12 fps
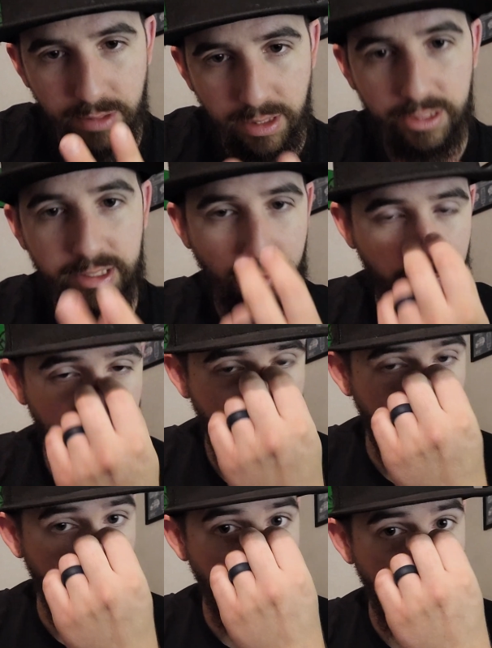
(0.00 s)
it looks like I'm
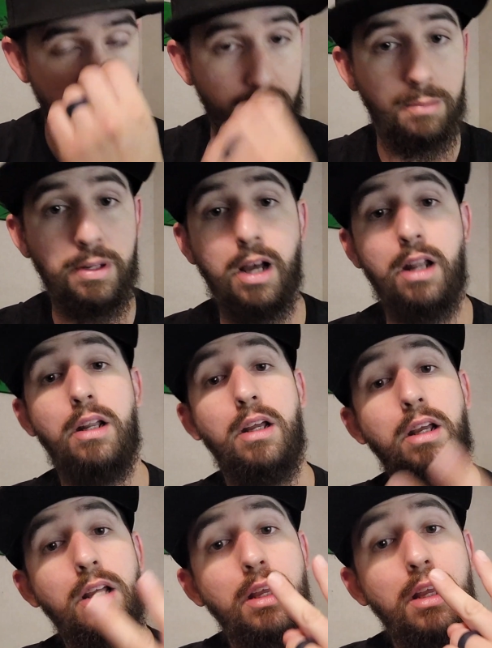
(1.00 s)
flipping you off, but I'm not.
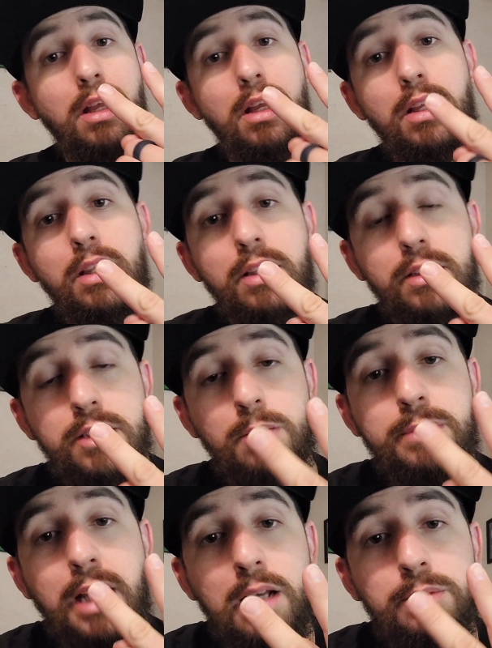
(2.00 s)

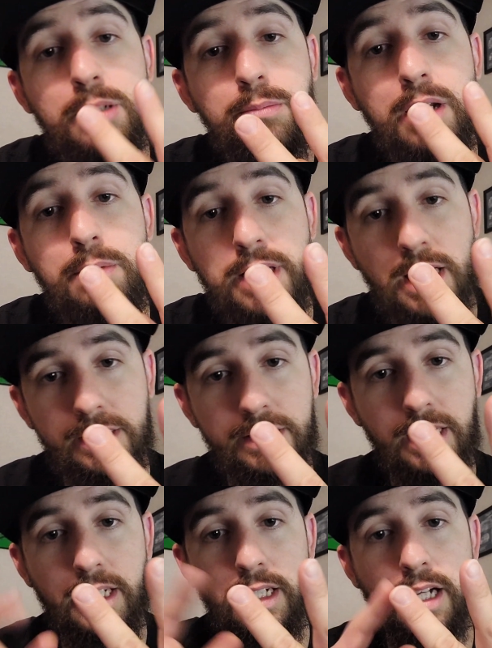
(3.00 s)
Sometimes it may be that
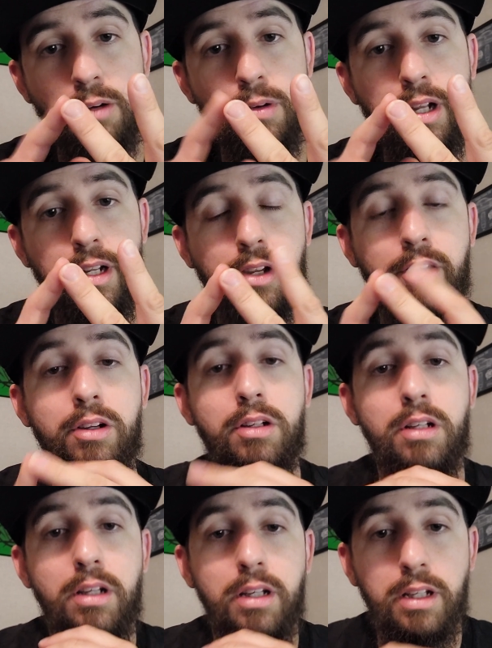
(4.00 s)
second guy right here,
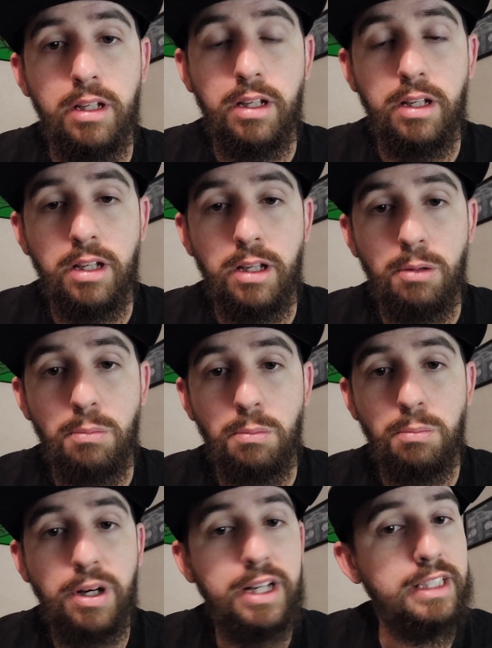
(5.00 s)

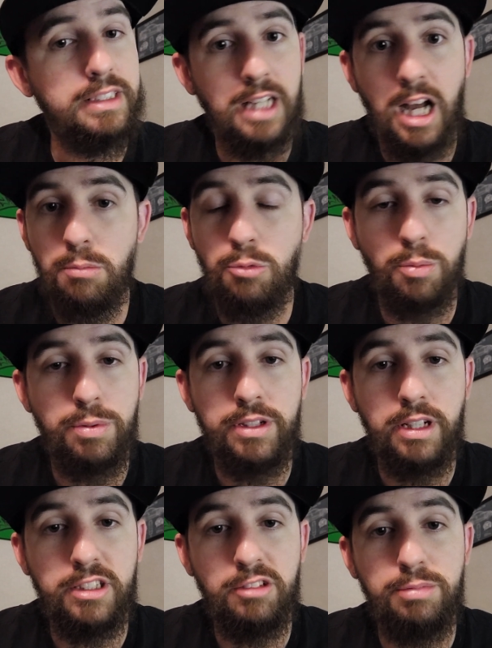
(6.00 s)
but he's not more
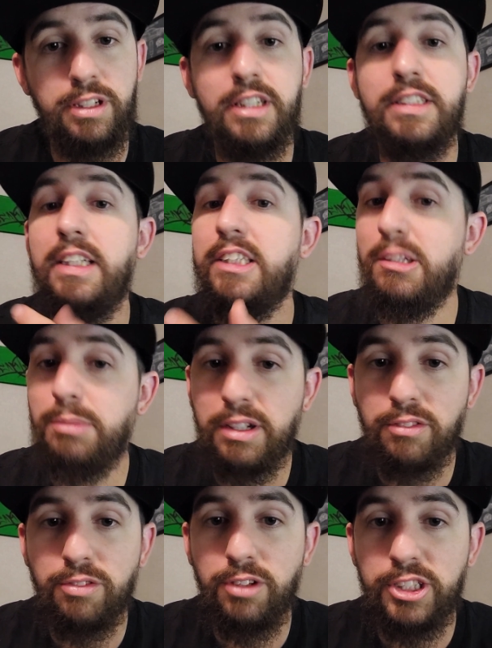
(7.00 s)
productive because he ends up
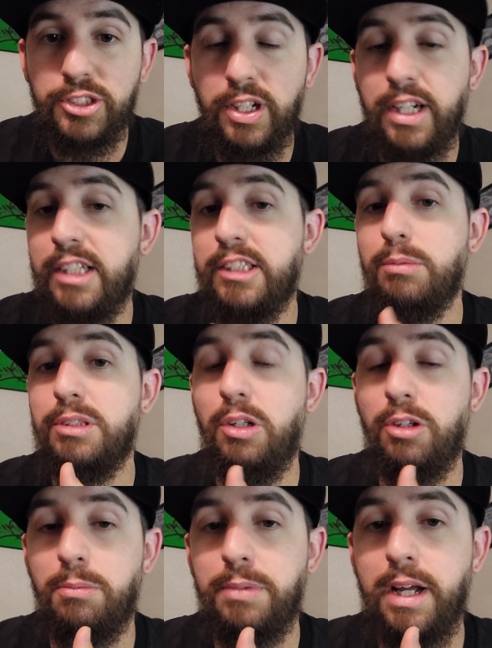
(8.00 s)
getting frustrated and ends up
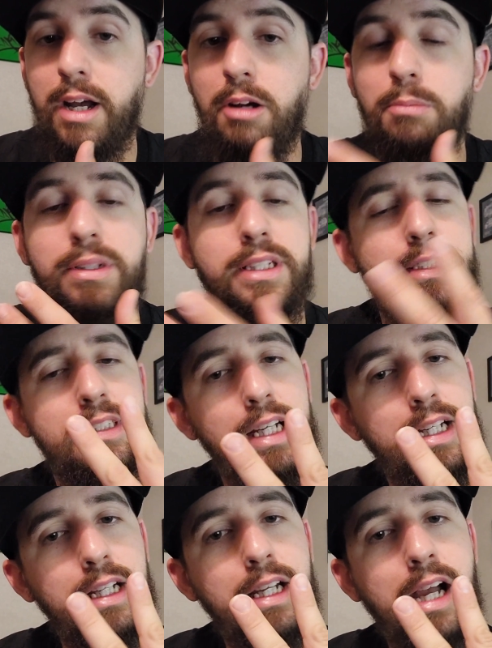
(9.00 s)
slowing him down. But the
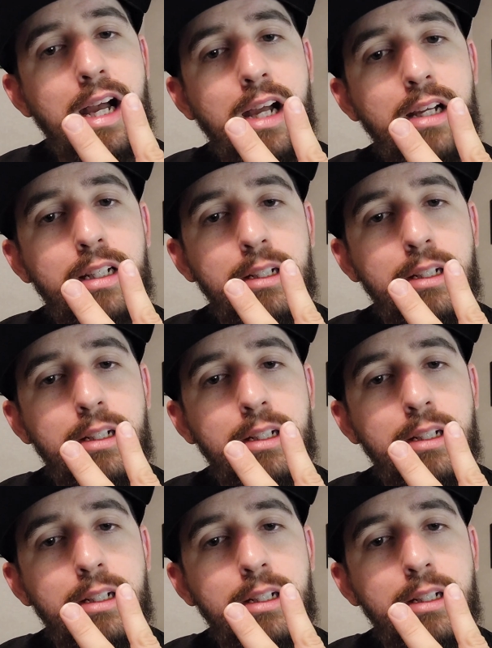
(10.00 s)
second guy